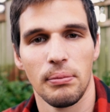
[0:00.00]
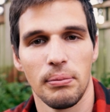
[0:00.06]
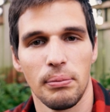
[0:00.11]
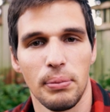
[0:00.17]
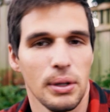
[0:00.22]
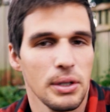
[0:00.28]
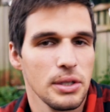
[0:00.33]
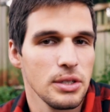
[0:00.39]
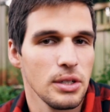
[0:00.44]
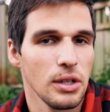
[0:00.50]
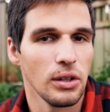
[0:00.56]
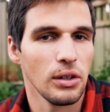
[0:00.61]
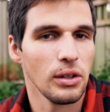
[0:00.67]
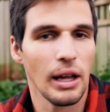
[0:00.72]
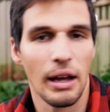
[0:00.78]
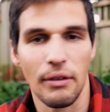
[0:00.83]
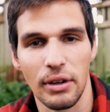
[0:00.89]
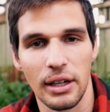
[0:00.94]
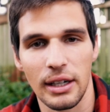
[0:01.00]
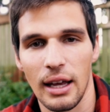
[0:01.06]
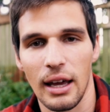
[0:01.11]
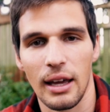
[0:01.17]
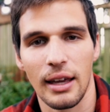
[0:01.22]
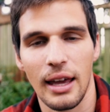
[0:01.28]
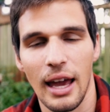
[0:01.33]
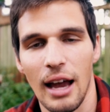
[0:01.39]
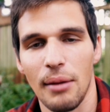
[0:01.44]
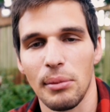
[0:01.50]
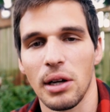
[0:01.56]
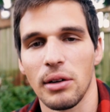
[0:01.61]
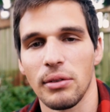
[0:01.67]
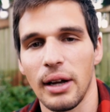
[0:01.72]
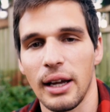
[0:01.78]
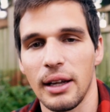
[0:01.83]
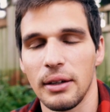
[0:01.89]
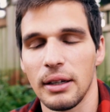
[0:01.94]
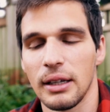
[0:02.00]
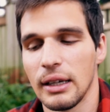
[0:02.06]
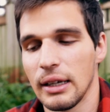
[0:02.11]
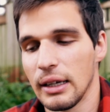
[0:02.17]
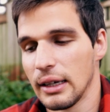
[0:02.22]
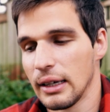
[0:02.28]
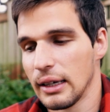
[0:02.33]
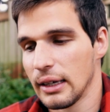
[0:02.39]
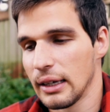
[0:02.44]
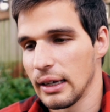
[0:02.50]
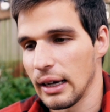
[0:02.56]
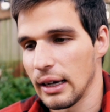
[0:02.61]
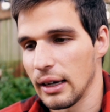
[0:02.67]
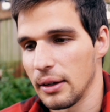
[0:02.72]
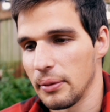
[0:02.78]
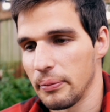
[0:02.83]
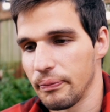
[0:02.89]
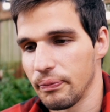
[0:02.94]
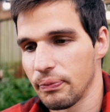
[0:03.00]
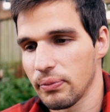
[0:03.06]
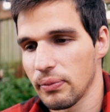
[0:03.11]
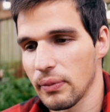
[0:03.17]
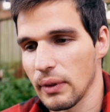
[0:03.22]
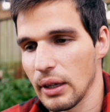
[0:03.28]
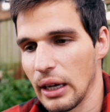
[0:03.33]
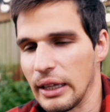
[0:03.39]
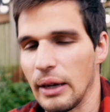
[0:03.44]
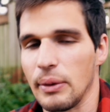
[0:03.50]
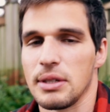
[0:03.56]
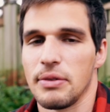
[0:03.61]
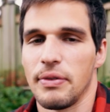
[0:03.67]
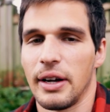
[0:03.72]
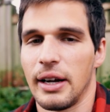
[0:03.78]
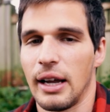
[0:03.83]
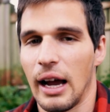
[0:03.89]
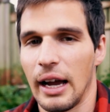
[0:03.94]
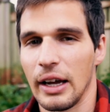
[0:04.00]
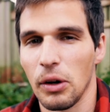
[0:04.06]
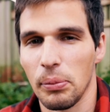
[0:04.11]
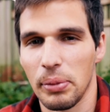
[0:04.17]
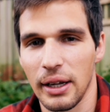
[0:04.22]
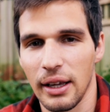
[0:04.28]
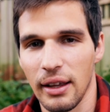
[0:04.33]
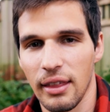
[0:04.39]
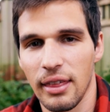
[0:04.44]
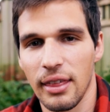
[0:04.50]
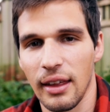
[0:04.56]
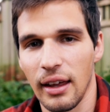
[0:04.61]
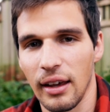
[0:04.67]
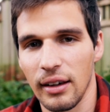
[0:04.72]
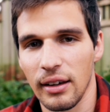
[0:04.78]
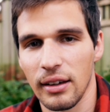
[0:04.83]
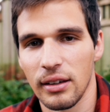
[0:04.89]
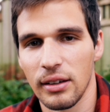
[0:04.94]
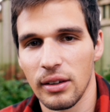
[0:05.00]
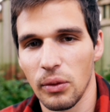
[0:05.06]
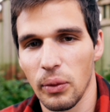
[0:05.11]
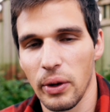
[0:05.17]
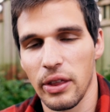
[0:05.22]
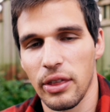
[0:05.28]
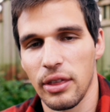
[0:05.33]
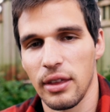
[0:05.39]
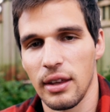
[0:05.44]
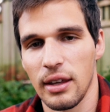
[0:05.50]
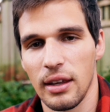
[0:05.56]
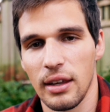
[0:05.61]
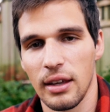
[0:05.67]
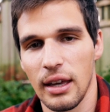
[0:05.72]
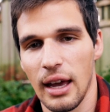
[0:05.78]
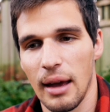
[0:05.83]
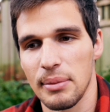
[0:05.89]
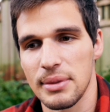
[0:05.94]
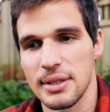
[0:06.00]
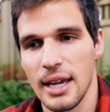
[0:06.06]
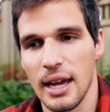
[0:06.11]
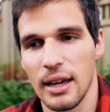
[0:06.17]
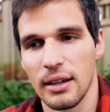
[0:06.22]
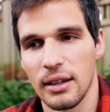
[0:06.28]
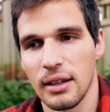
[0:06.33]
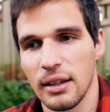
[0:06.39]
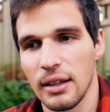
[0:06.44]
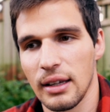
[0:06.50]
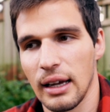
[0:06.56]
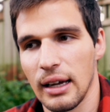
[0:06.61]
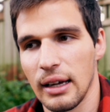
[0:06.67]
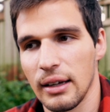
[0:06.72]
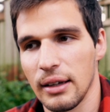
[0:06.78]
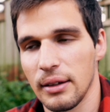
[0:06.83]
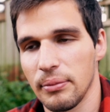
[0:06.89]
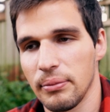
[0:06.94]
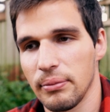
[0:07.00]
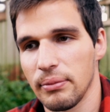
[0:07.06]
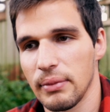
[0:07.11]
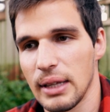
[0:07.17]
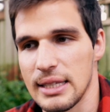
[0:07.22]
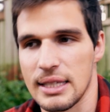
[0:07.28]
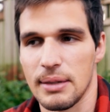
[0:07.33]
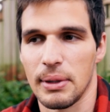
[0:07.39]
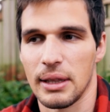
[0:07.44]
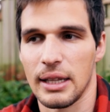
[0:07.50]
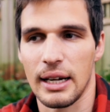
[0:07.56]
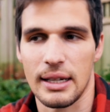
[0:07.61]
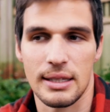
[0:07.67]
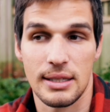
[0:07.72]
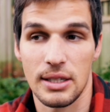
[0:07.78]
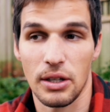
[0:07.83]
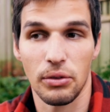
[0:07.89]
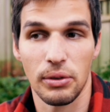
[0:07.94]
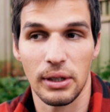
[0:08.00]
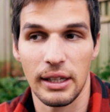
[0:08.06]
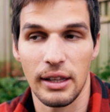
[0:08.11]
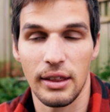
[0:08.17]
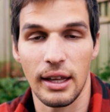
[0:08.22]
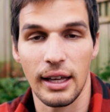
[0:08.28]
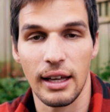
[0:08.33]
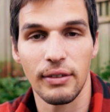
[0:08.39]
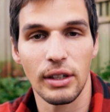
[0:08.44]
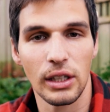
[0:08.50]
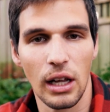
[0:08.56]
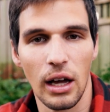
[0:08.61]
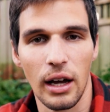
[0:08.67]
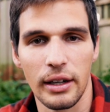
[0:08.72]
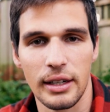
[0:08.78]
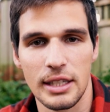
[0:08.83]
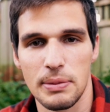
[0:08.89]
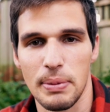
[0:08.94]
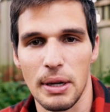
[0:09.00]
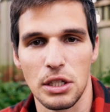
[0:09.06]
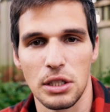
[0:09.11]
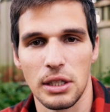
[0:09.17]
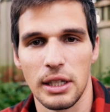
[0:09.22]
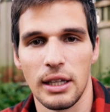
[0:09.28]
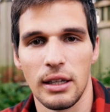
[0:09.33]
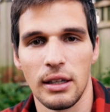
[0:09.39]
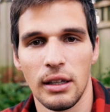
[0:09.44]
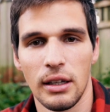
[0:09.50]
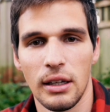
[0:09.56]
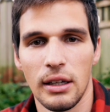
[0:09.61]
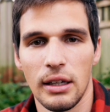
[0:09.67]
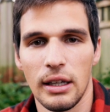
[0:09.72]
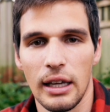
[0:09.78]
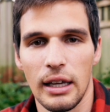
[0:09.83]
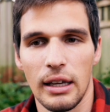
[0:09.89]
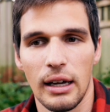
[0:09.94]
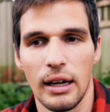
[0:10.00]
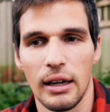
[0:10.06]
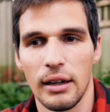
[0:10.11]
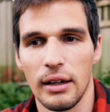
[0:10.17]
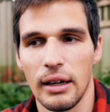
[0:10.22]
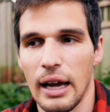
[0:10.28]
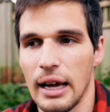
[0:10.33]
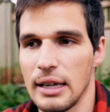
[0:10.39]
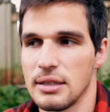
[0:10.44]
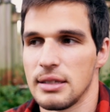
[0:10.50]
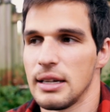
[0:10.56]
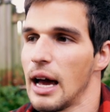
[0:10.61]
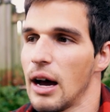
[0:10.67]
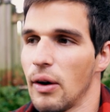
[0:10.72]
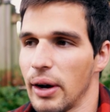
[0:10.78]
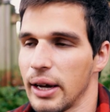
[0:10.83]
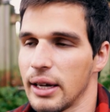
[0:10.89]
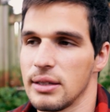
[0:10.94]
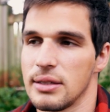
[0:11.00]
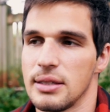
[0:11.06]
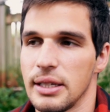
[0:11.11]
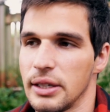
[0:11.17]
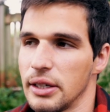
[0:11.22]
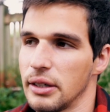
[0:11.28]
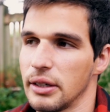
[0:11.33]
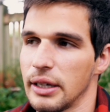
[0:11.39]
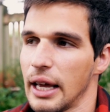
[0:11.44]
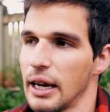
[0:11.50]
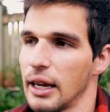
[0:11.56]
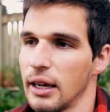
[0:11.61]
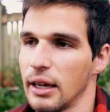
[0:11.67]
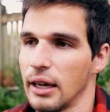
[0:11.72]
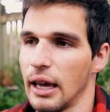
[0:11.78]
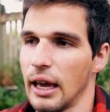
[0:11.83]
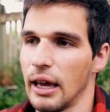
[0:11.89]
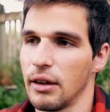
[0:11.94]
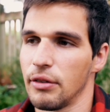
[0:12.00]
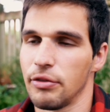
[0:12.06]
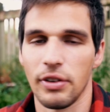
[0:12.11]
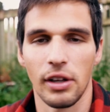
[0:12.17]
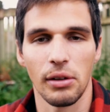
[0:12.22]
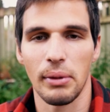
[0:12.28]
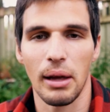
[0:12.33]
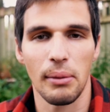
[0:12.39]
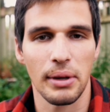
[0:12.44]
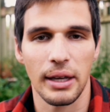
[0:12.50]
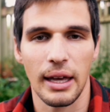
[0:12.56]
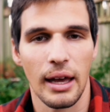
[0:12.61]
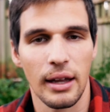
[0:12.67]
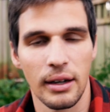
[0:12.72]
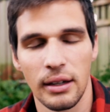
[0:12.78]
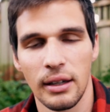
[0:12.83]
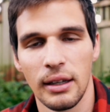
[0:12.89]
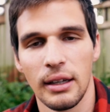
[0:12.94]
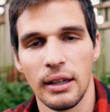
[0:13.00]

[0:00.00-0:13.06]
personal everyday camera, right? And that was a very eye-opening thing with the M10. It's something that I still really think of a lot, especially as now I consider getting a film M again.